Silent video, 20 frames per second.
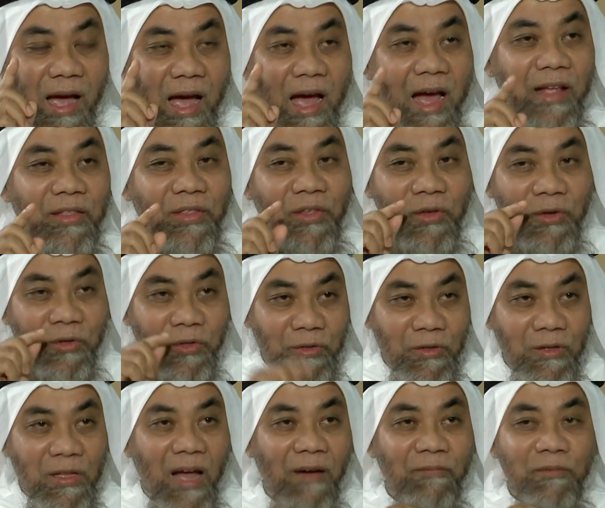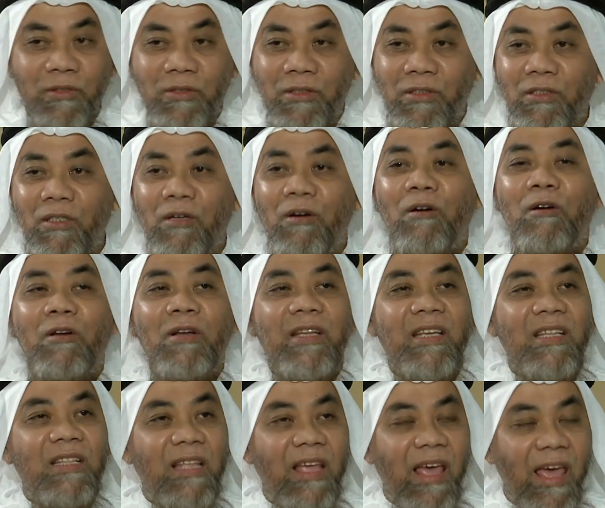and you don't have control
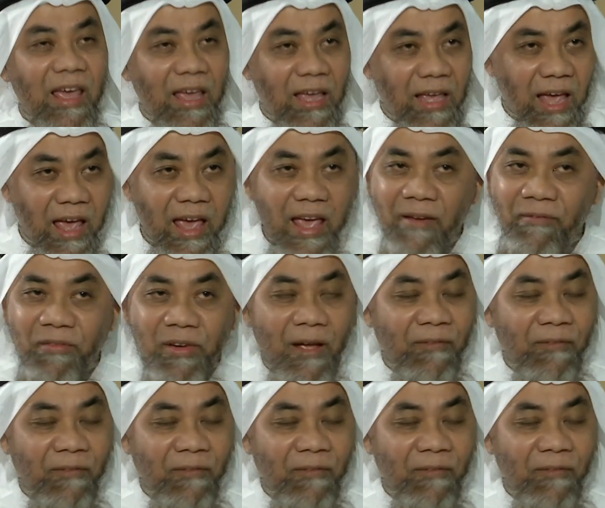in every